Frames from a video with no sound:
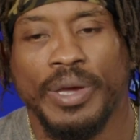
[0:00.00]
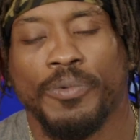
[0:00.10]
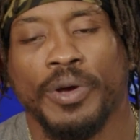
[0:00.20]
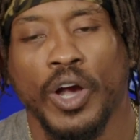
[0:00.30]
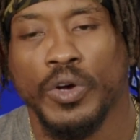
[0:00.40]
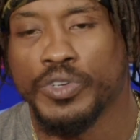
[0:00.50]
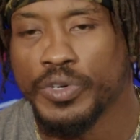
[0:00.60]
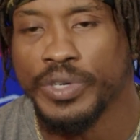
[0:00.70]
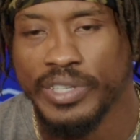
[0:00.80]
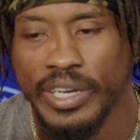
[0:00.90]
When Coach
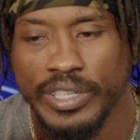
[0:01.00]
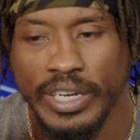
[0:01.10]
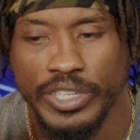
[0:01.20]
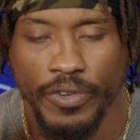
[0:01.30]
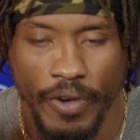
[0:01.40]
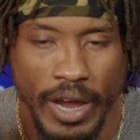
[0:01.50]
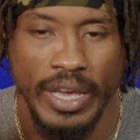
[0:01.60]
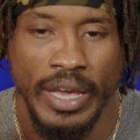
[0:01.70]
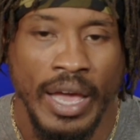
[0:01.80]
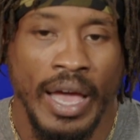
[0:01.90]
Dewey says that you're
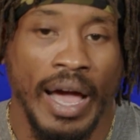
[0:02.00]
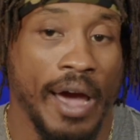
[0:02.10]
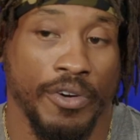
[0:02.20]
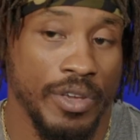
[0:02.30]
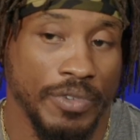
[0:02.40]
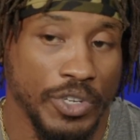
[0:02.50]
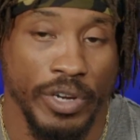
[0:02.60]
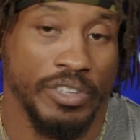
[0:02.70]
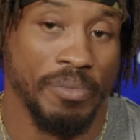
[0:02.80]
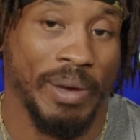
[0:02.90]
ready, I don't even
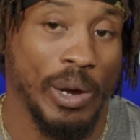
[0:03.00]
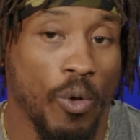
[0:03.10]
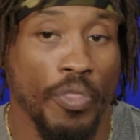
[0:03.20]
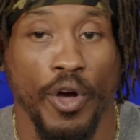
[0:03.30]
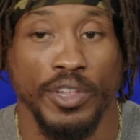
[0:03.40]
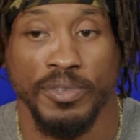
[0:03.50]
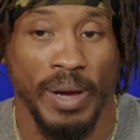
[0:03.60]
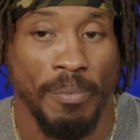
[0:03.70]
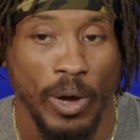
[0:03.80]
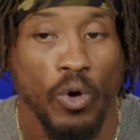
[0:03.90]
trust in my own thoughts
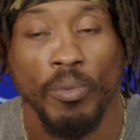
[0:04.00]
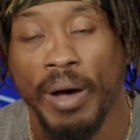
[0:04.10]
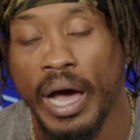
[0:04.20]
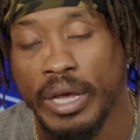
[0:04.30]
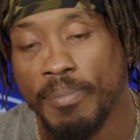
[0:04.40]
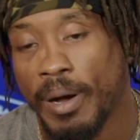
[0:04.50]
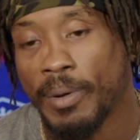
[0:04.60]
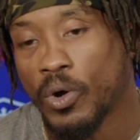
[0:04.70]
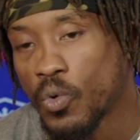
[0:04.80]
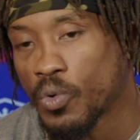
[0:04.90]
about my own body, about
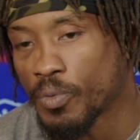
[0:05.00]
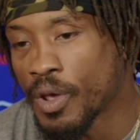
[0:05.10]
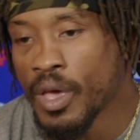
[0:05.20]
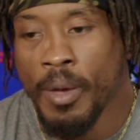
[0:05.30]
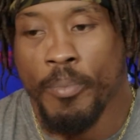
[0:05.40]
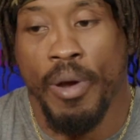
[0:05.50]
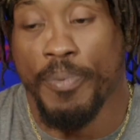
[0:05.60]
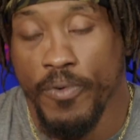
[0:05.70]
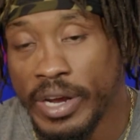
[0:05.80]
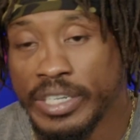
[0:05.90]
my own
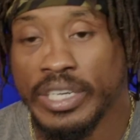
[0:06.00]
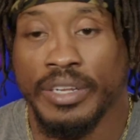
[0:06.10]
preparation.